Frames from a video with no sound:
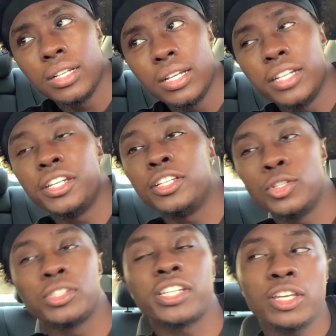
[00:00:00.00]
And then
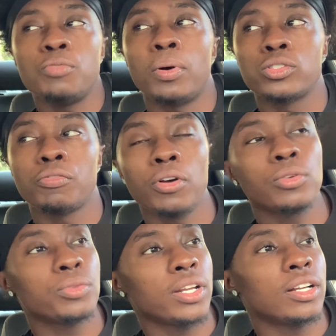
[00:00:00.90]
you say you post a
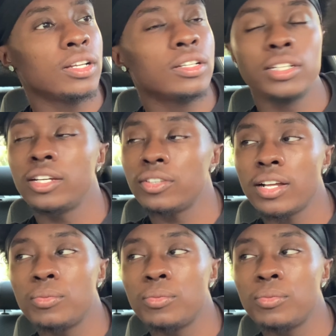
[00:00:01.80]
photo uh, later that